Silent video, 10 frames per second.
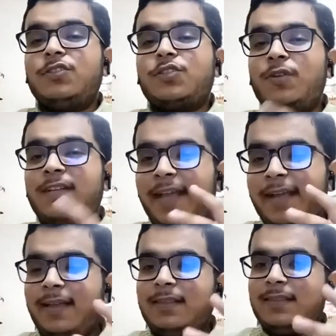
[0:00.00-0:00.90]
So
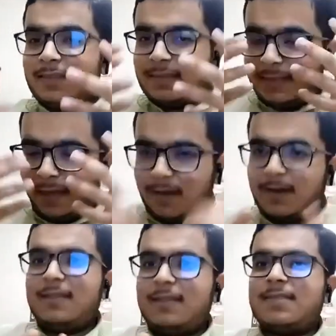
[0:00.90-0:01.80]
taking their
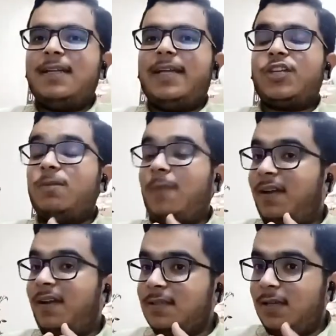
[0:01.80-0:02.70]
consultation
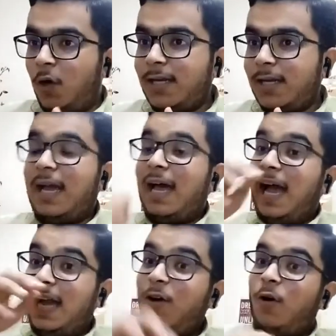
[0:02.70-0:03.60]
matters a lot,
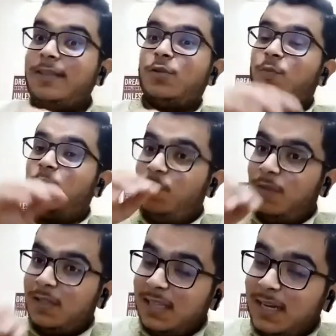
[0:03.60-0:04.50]
and also
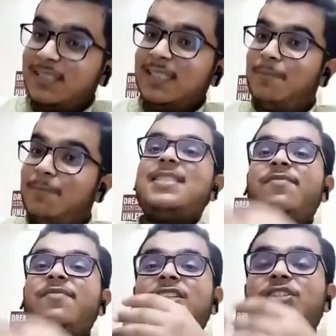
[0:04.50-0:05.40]
the
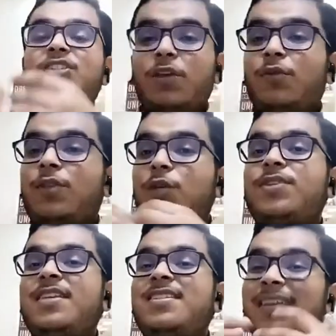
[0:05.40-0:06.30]
legitimacy which the
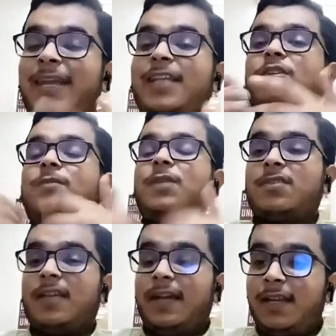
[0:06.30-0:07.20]
UCC needs from the
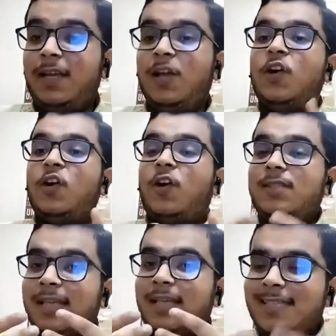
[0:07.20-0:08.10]
society, or
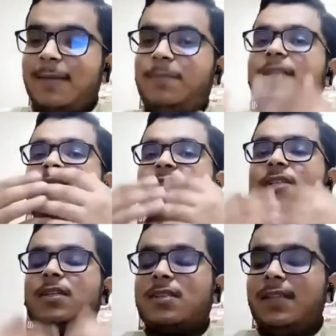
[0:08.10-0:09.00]
the acceptance which
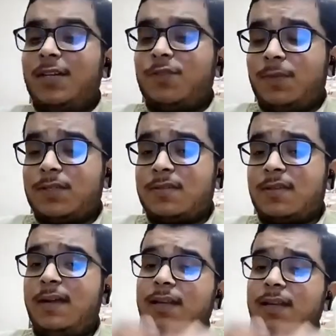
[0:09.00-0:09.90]
it needs from the
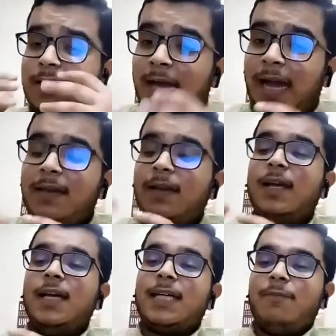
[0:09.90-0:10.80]
society, can
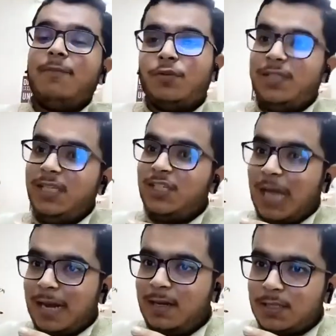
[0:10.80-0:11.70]
come through these
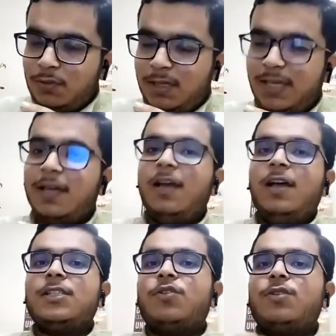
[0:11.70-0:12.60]
channels only.
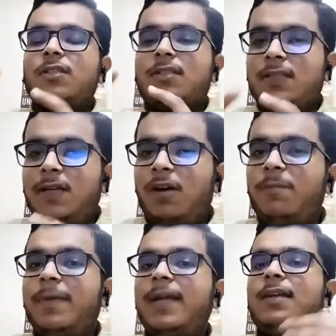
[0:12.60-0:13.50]
So the
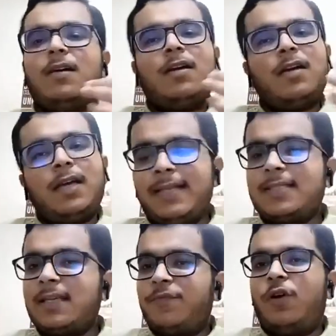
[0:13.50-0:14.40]
government
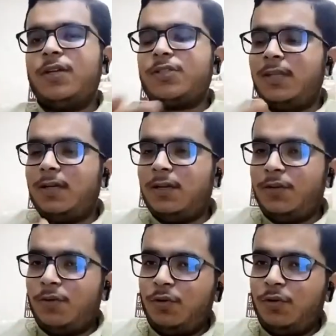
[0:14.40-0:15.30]
is, of course, on
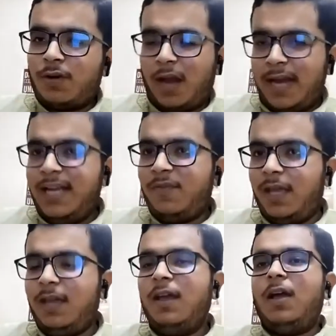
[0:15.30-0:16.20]
the right
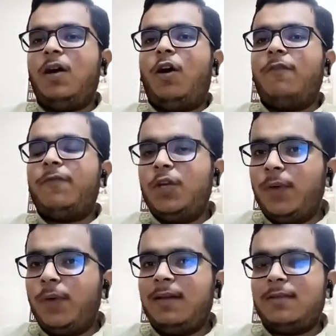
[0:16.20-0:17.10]
way of
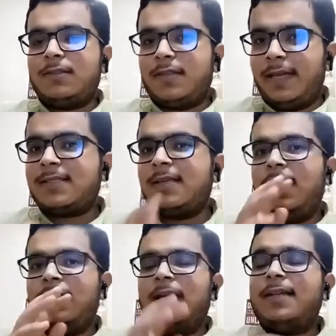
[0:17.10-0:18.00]
doing the things,
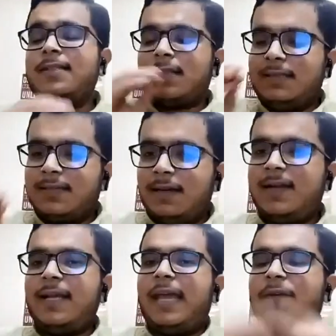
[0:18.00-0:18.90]
that is
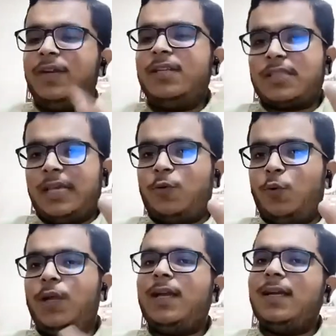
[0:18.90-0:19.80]
consulting every
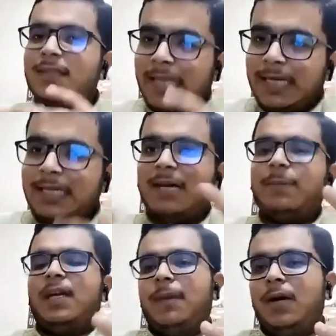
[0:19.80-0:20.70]
stakeholder and then
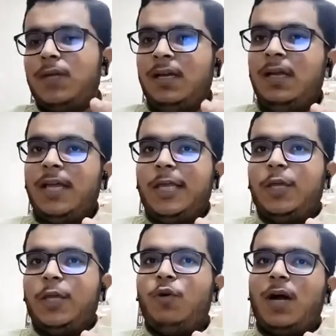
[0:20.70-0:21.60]
coming about
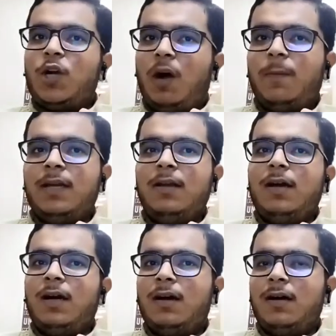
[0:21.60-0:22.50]
a common
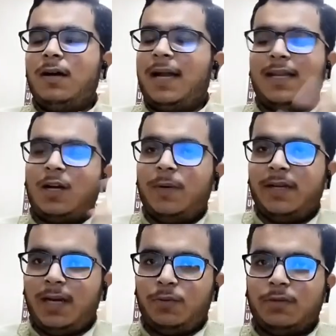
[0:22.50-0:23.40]
at a
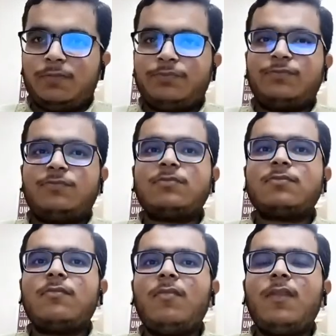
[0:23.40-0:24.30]
common ground.
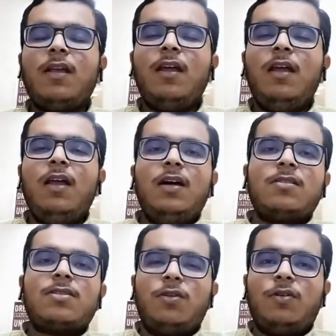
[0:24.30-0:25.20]

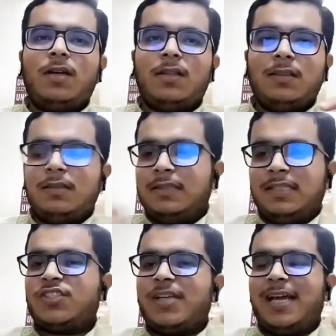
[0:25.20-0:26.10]
So
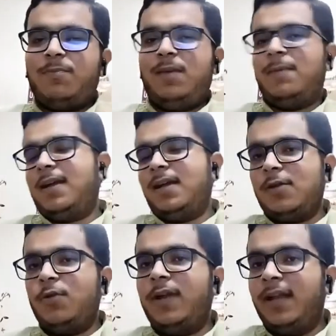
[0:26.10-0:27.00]
this shall be my
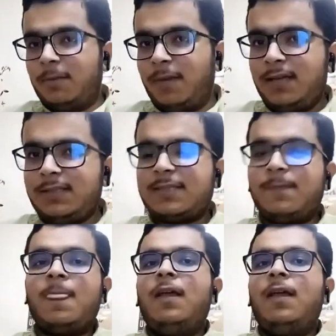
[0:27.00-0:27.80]
concluding remarks.